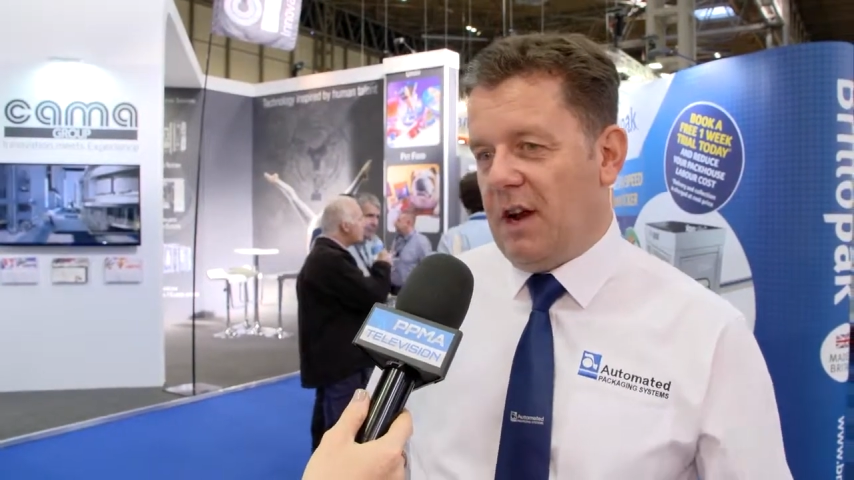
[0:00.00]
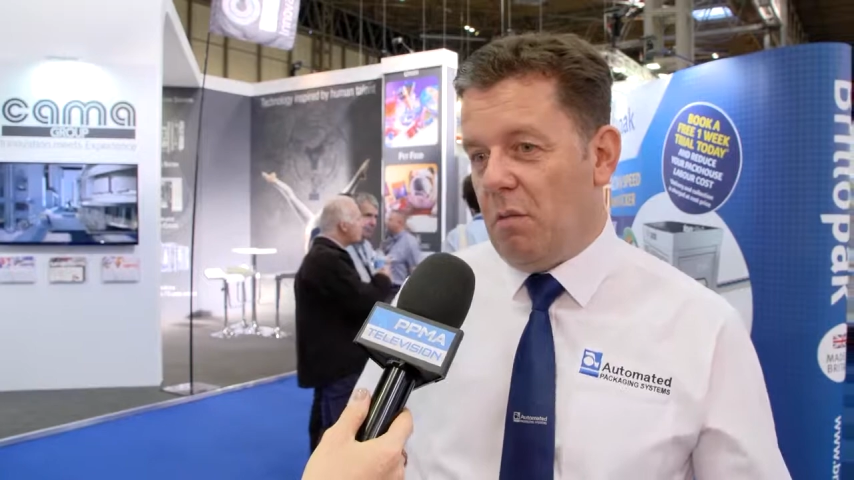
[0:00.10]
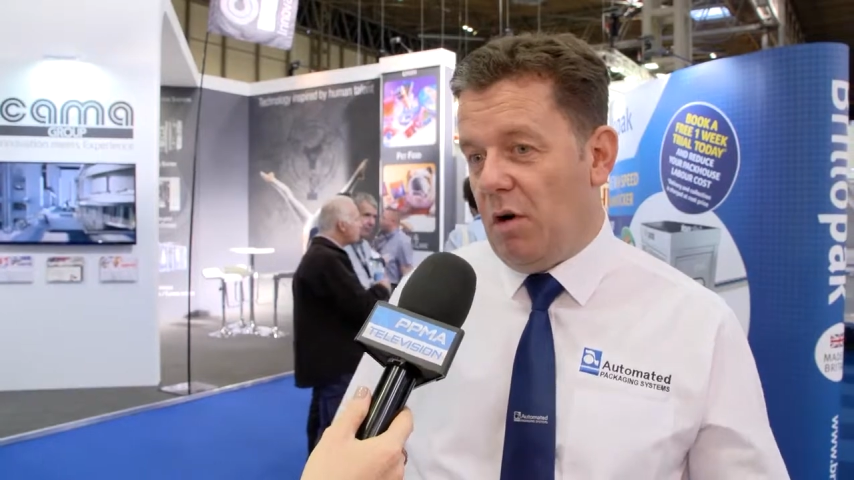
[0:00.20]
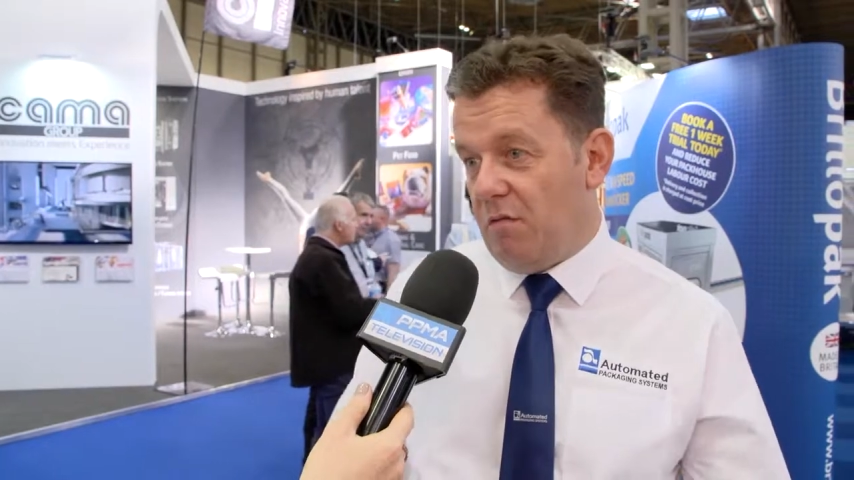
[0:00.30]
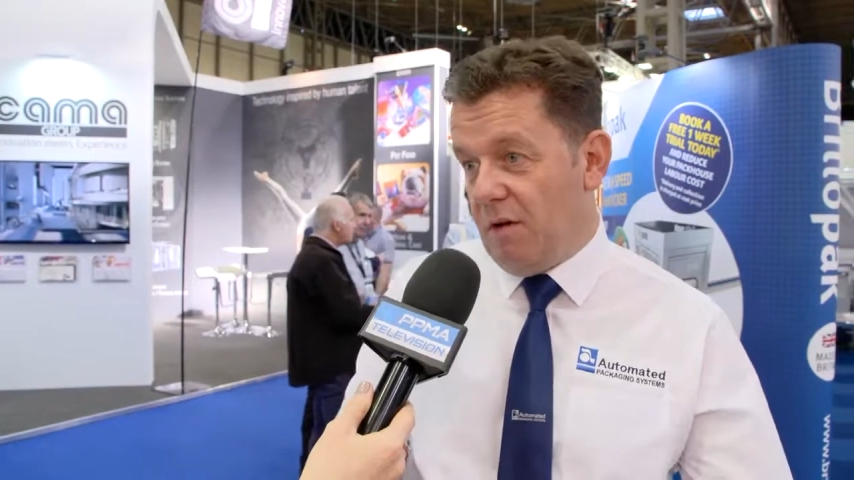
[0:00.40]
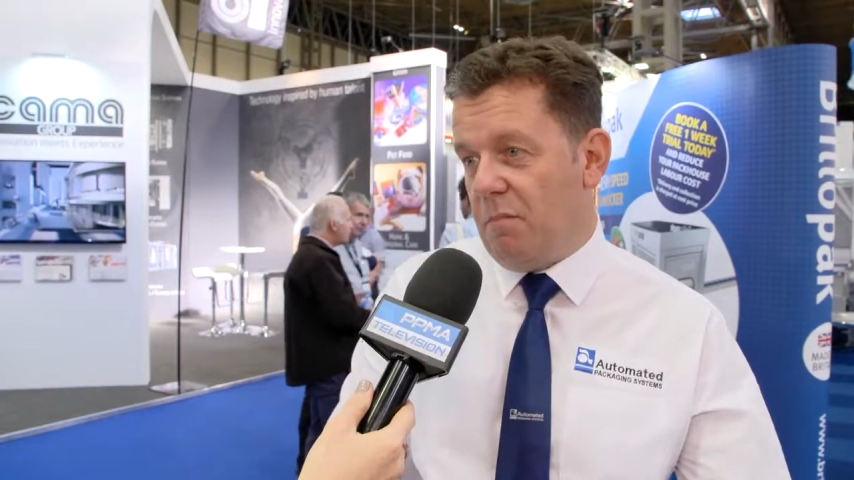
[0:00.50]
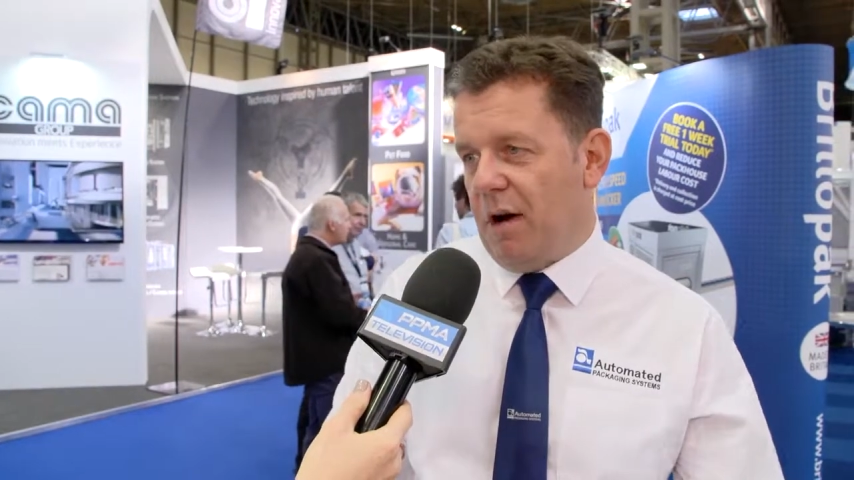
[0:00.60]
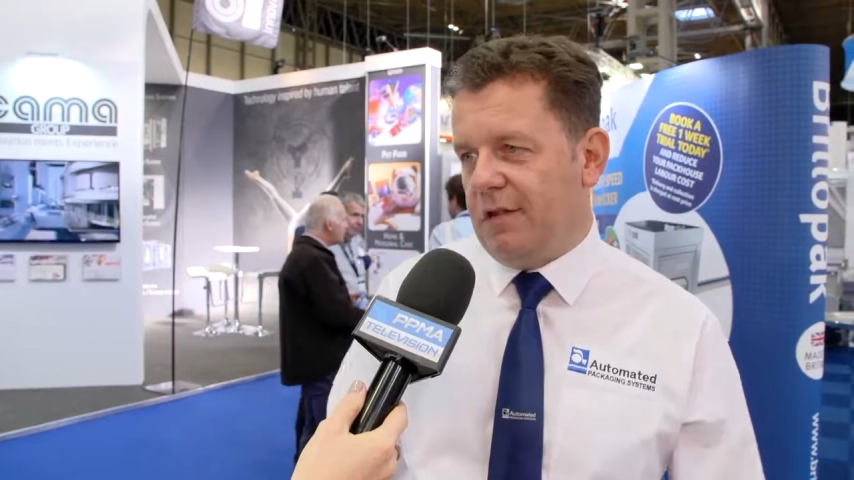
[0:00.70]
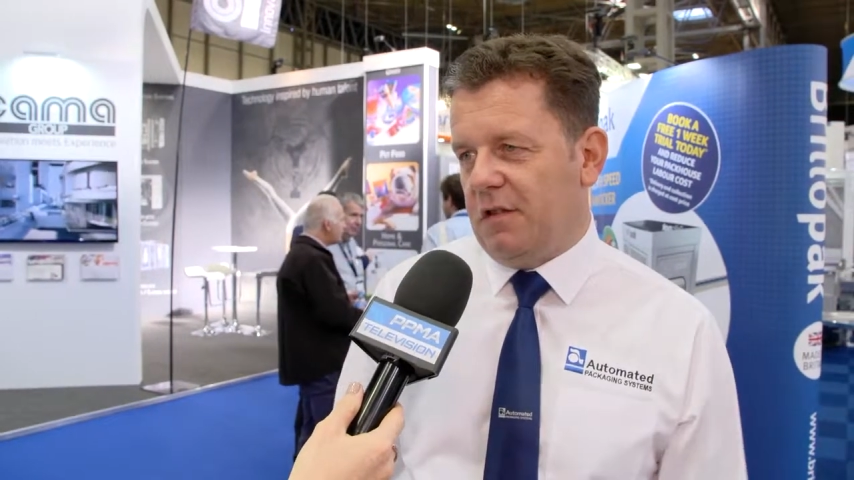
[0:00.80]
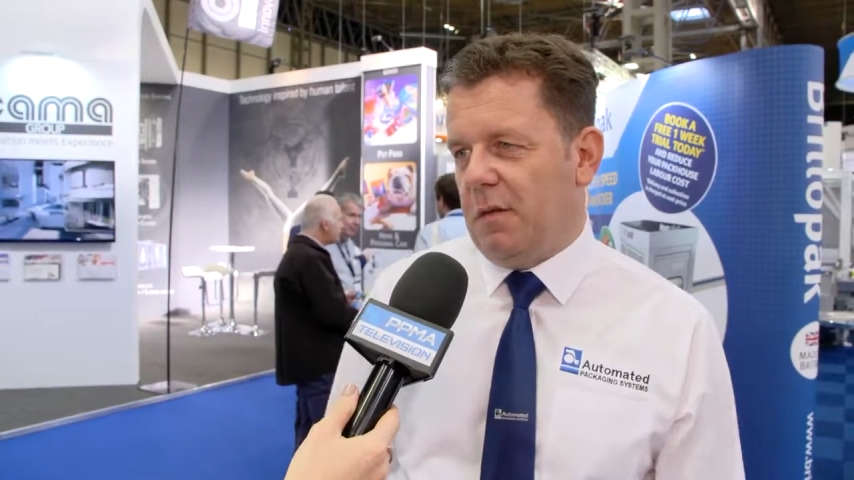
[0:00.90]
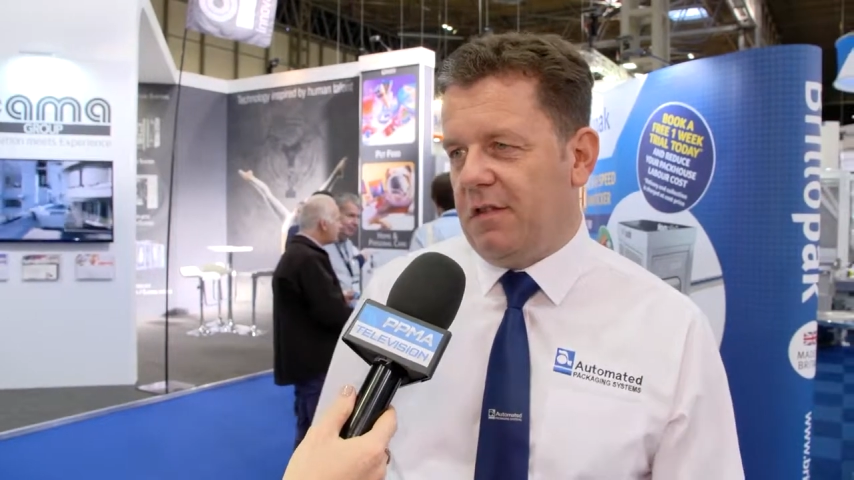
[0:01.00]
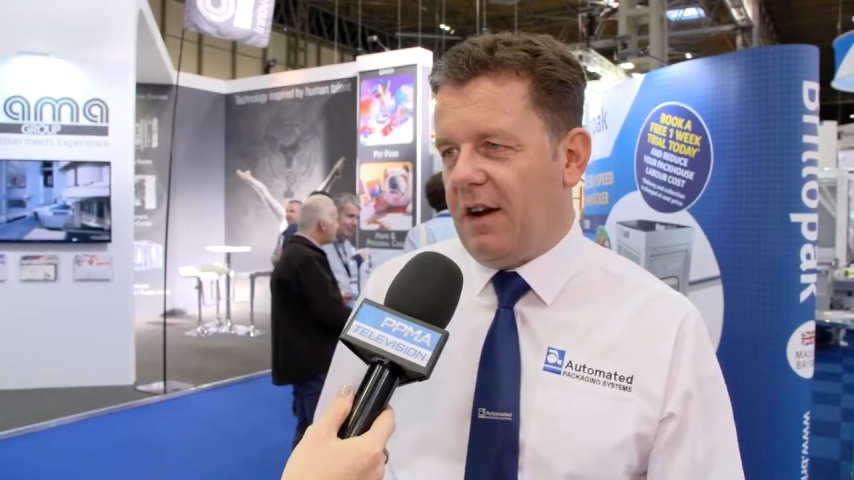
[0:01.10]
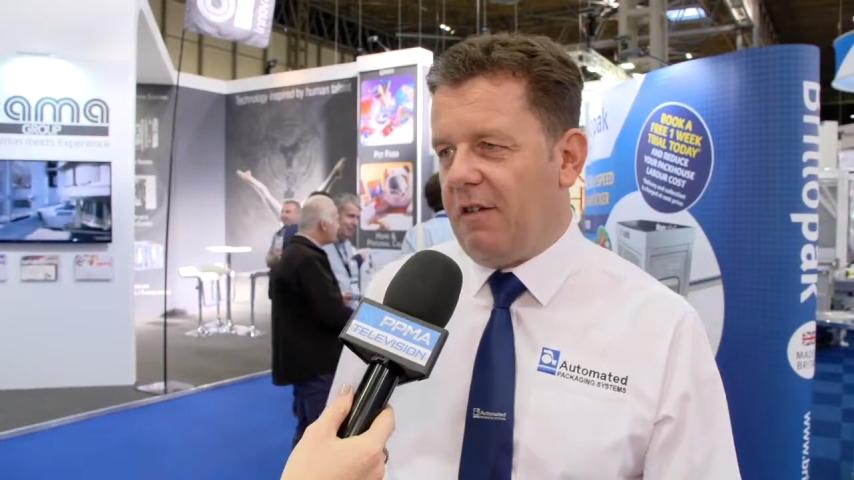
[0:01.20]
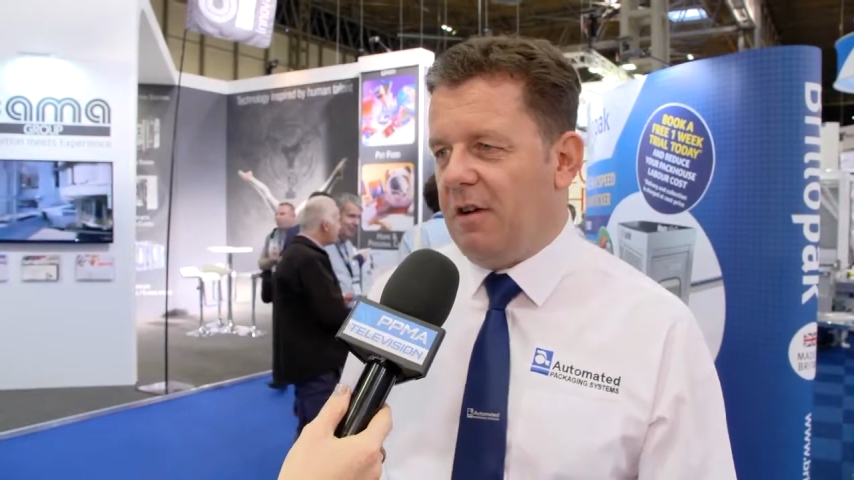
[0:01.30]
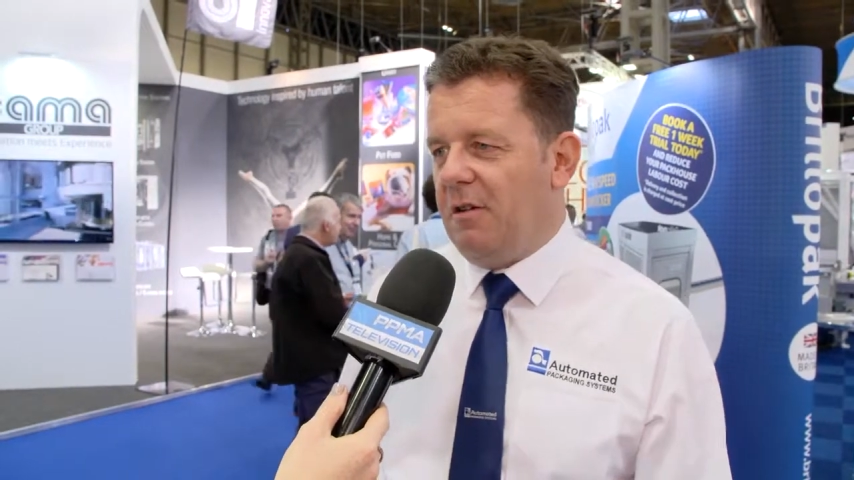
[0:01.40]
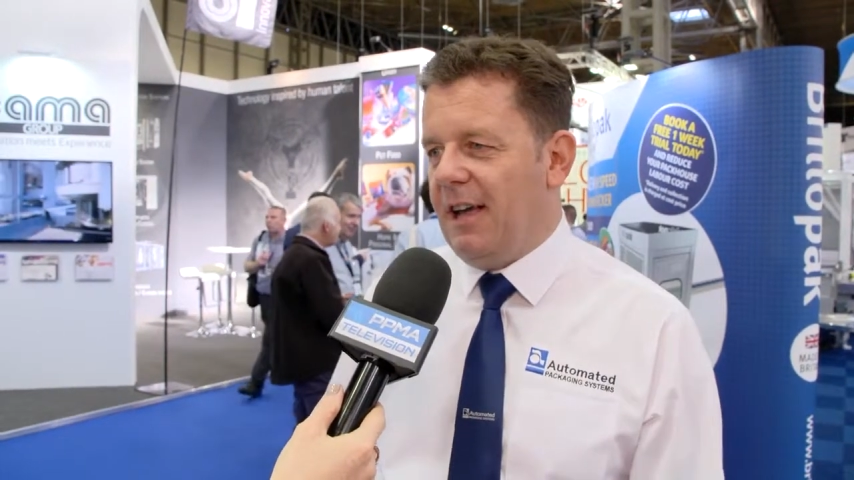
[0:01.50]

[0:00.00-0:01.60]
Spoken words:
they want reprocessed material?